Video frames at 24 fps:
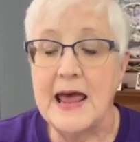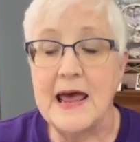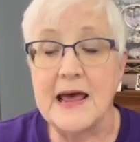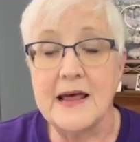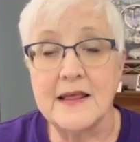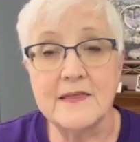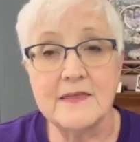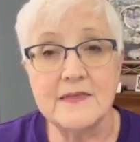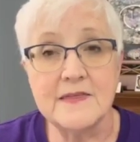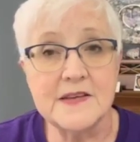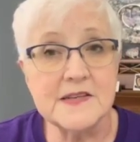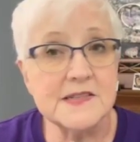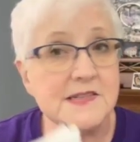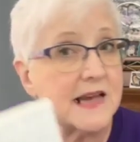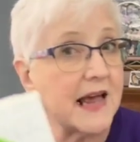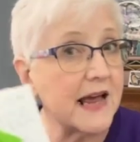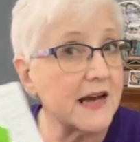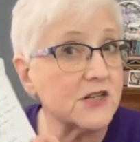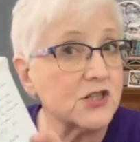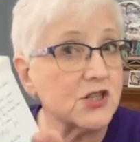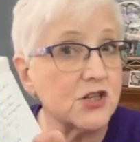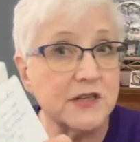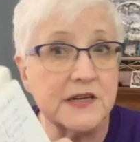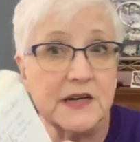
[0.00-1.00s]
And this
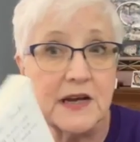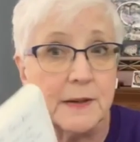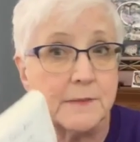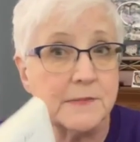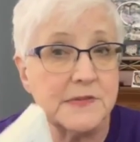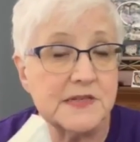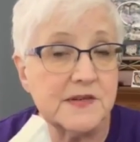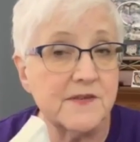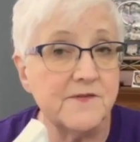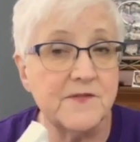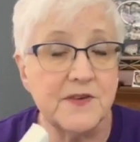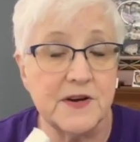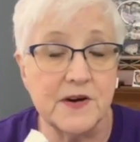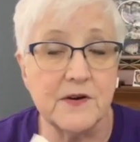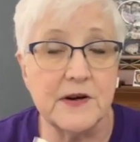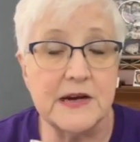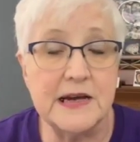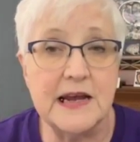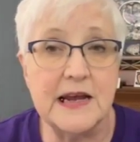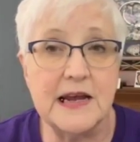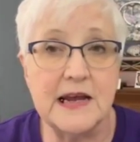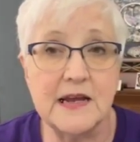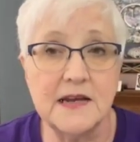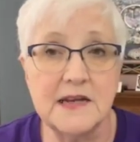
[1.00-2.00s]
actually comes in
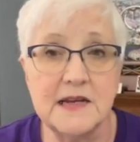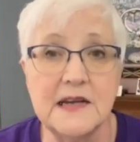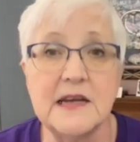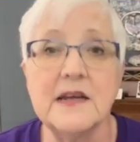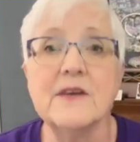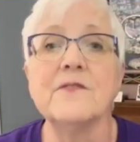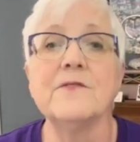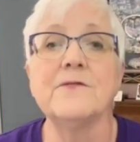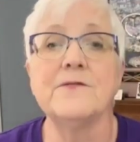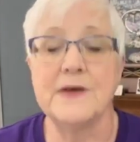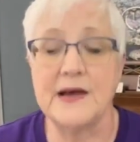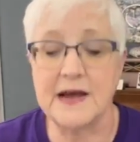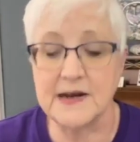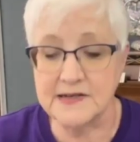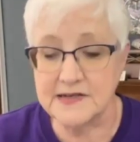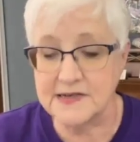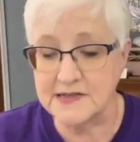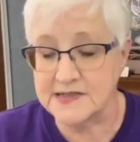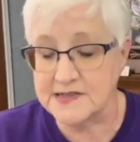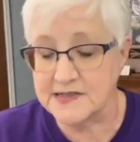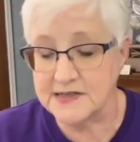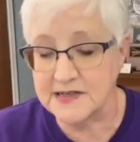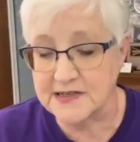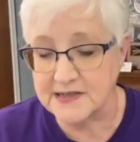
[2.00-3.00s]
very handy. In
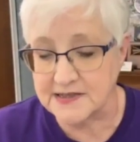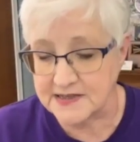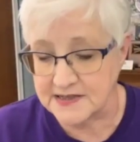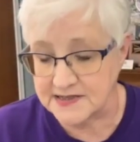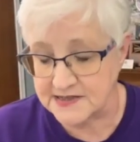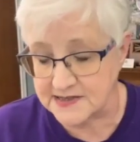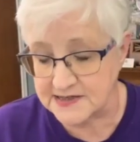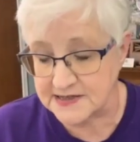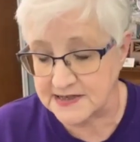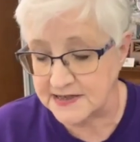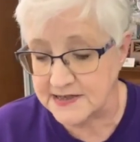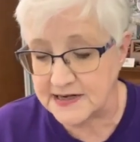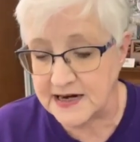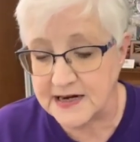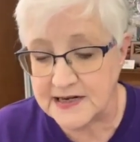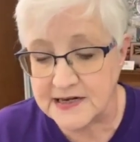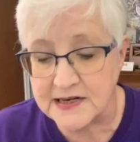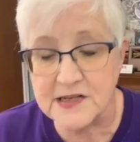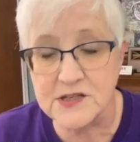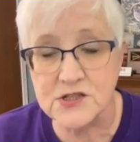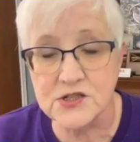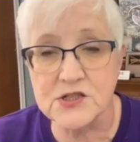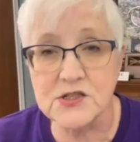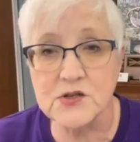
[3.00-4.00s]
fact, it did at this
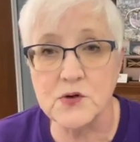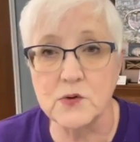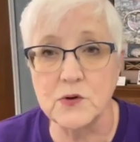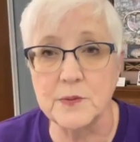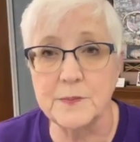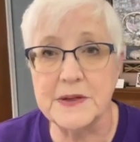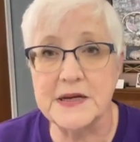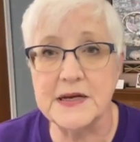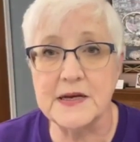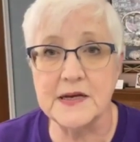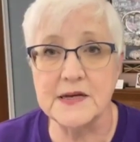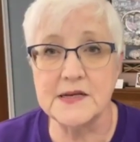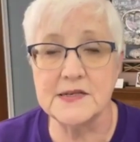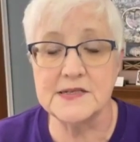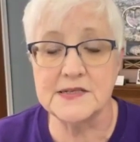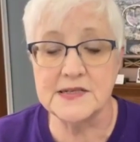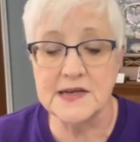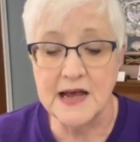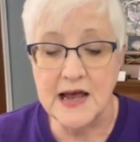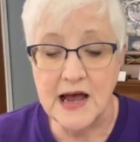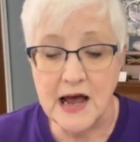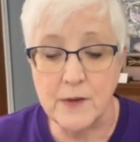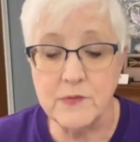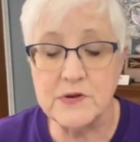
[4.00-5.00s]
Canadian school
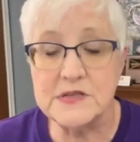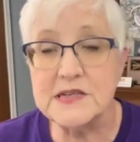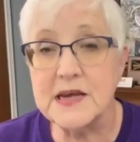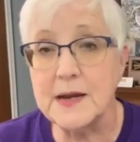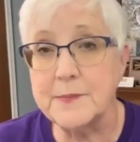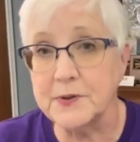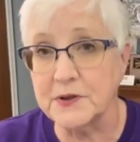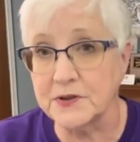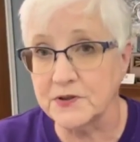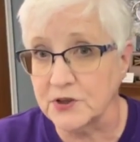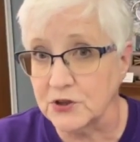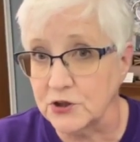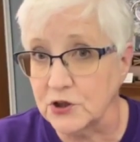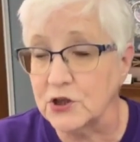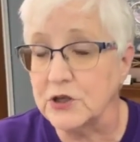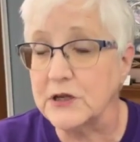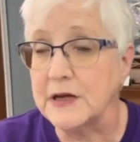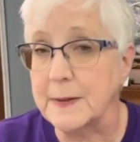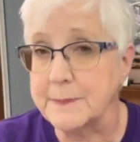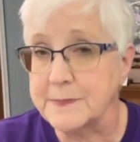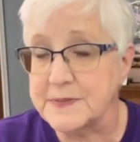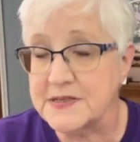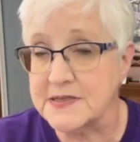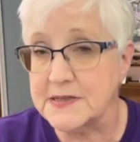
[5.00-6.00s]
because I was able to
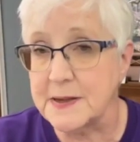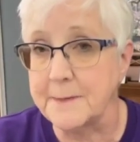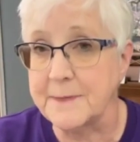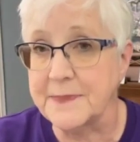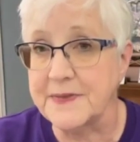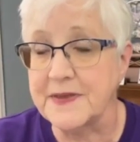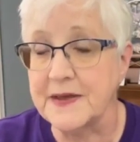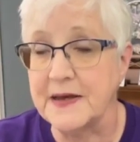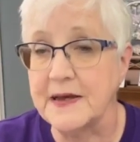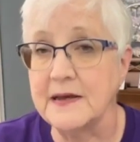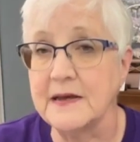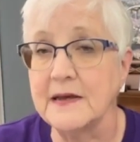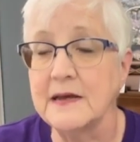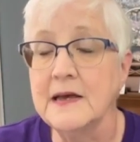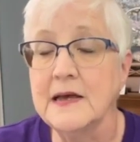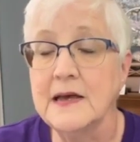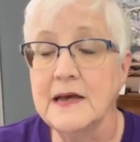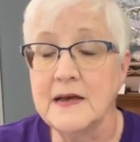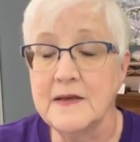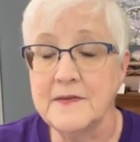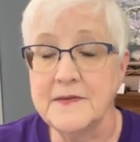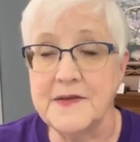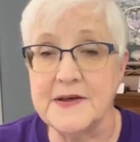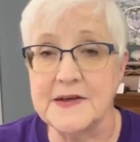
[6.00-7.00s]
look up something
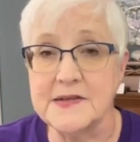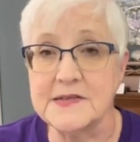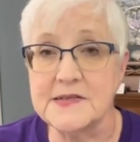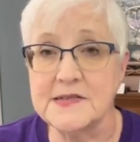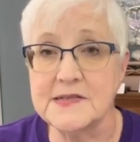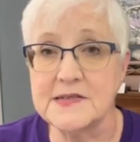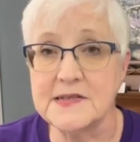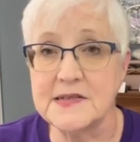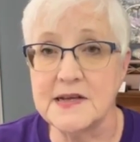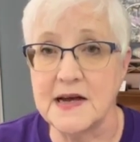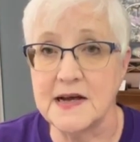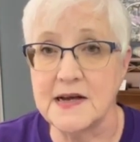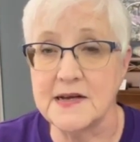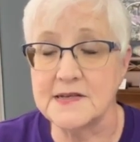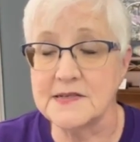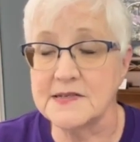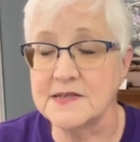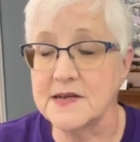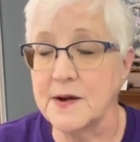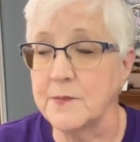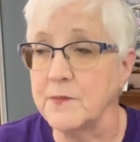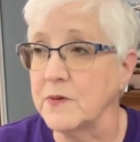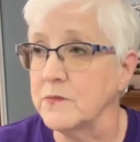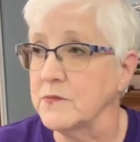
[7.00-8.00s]
that
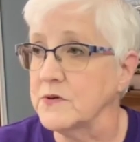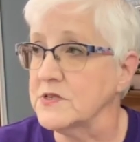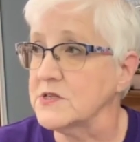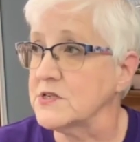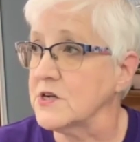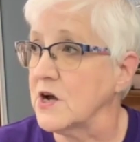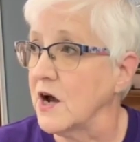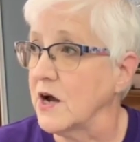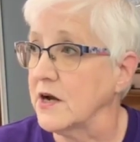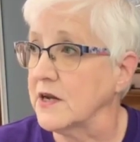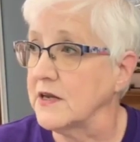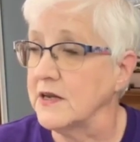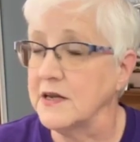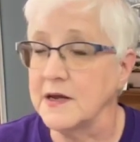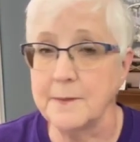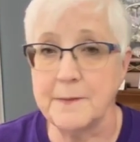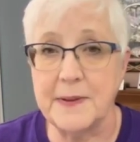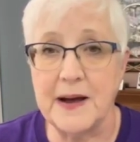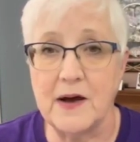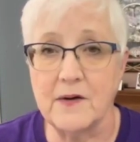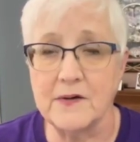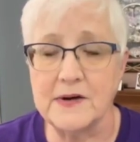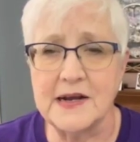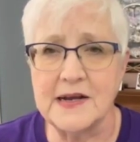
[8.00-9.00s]
uh, someone was talking
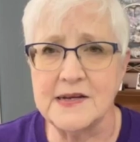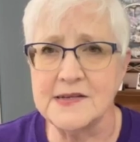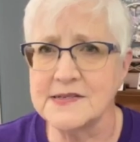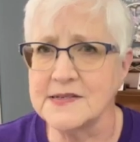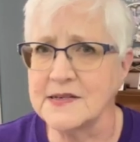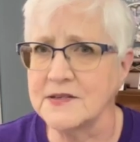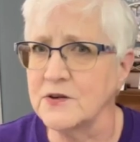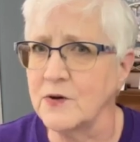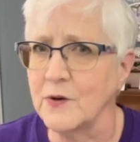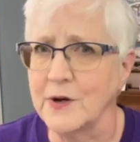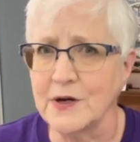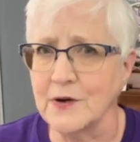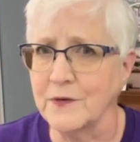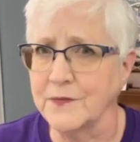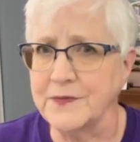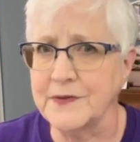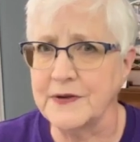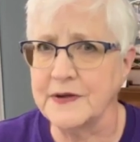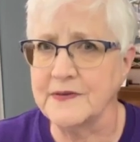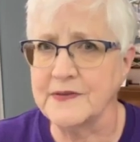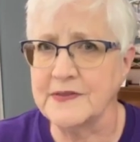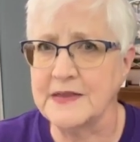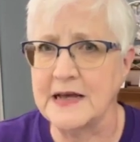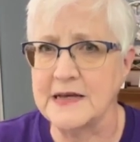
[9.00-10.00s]
about. And I said, no, I
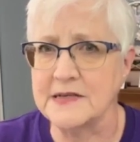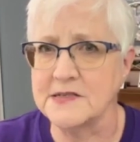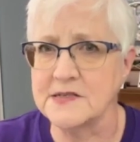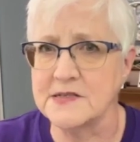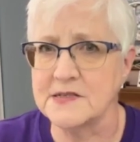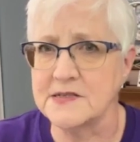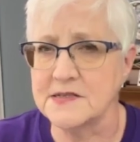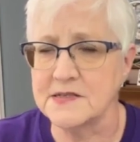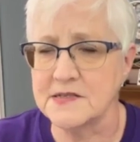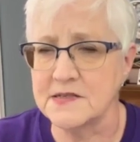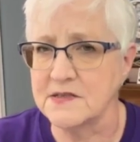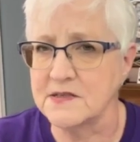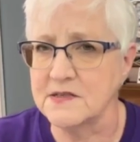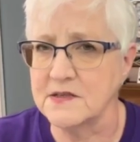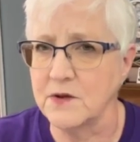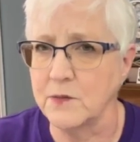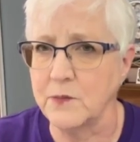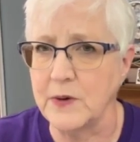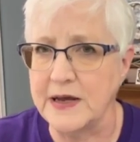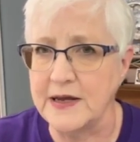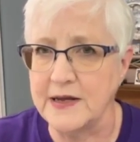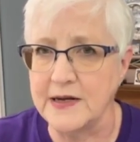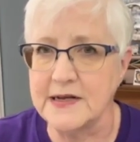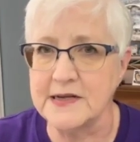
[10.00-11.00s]
don't think that's
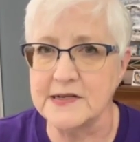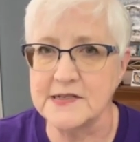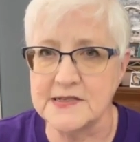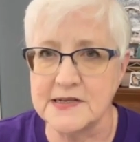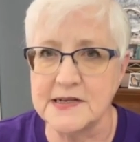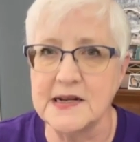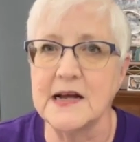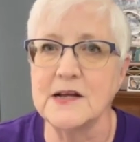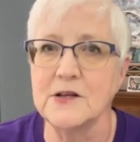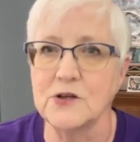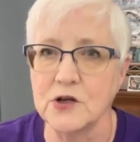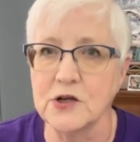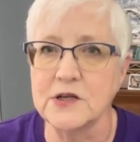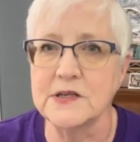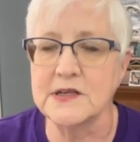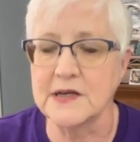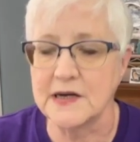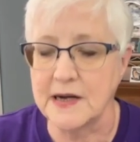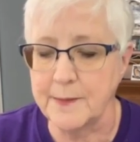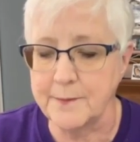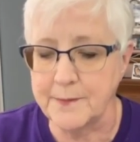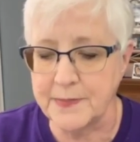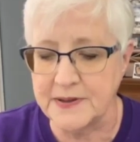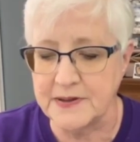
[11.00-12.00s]
the way it is. And I
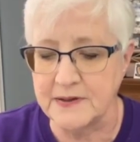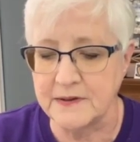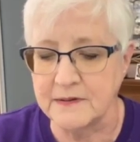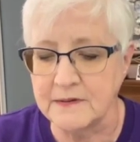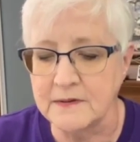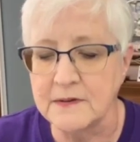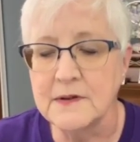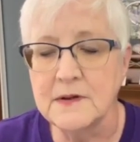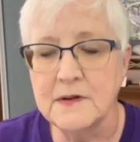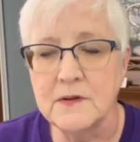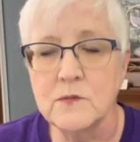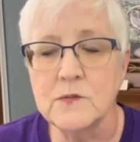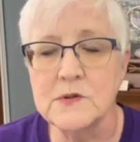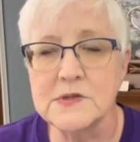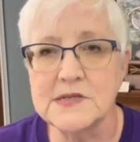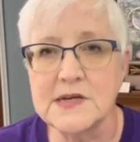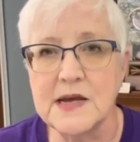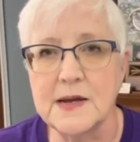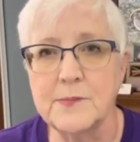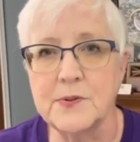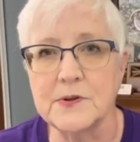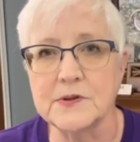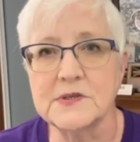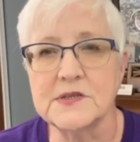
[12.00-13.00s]
looked it up and
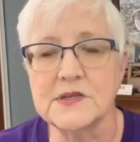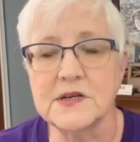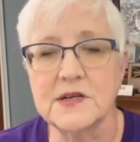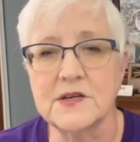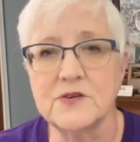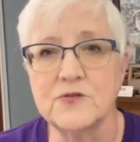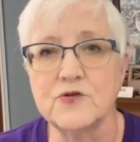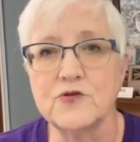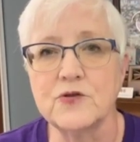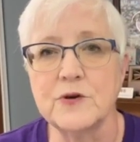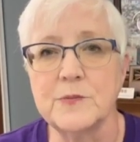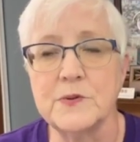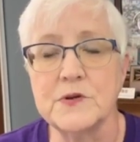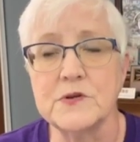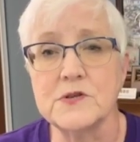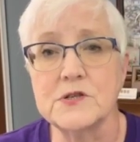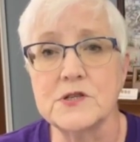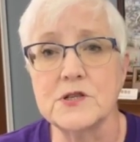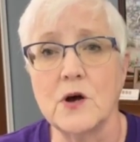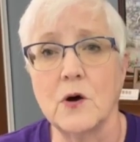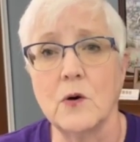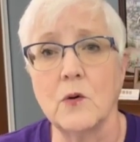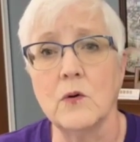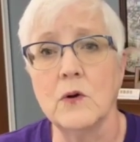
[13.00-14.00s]
was able to
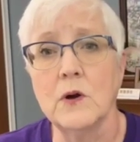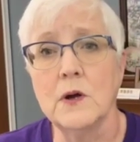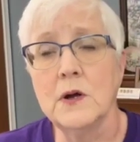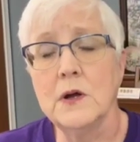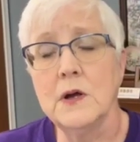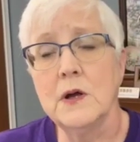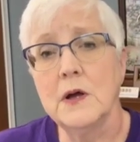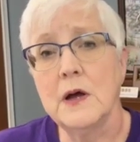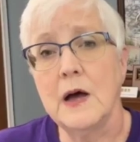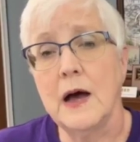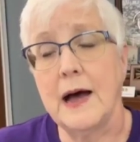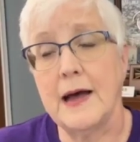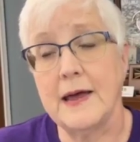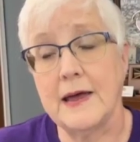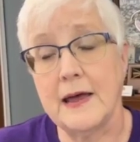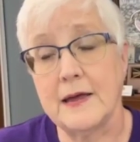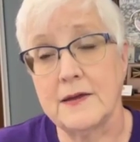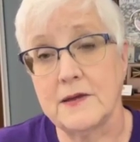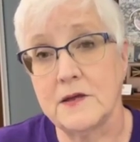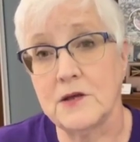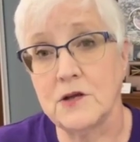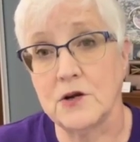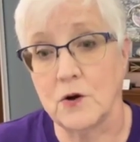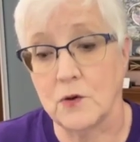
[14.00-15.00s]
contribute. So,
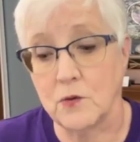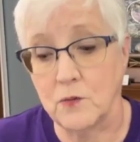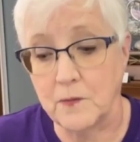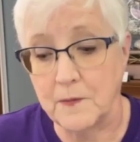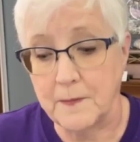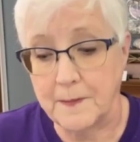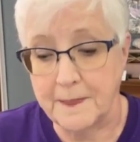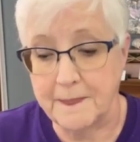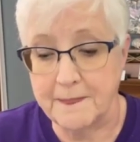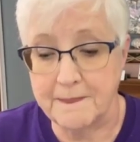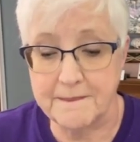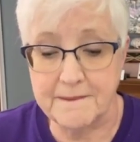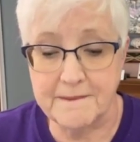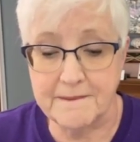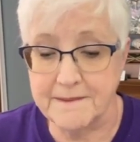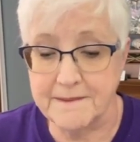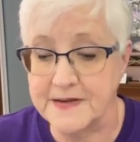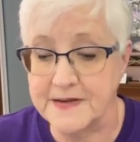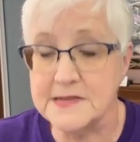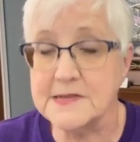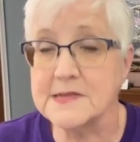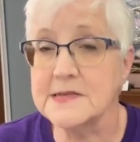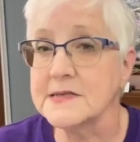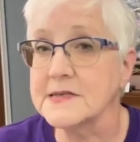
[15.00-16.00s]
I, you know,
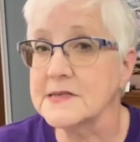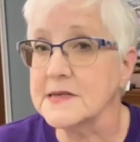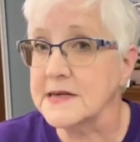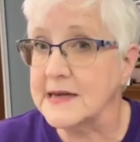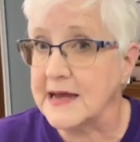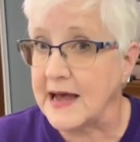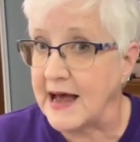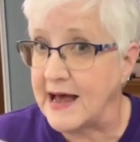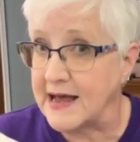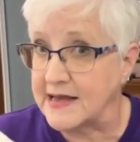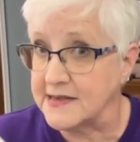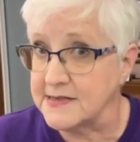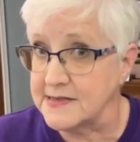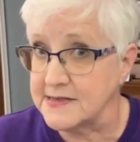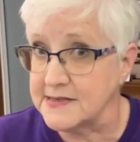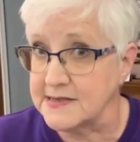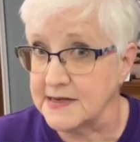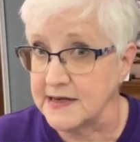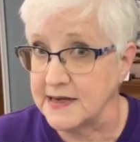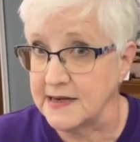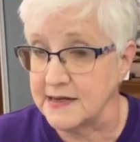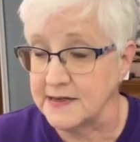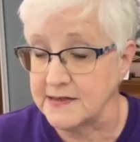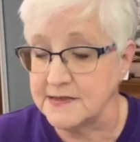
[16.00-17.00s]
this is a
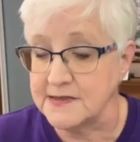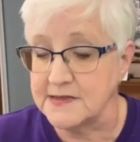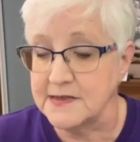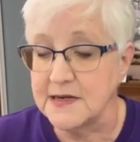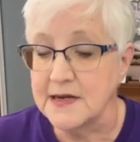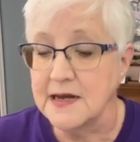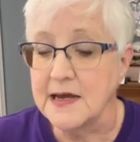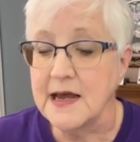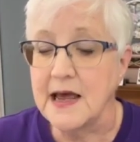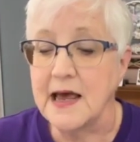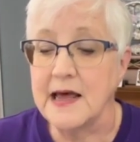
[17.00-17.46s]
godsend.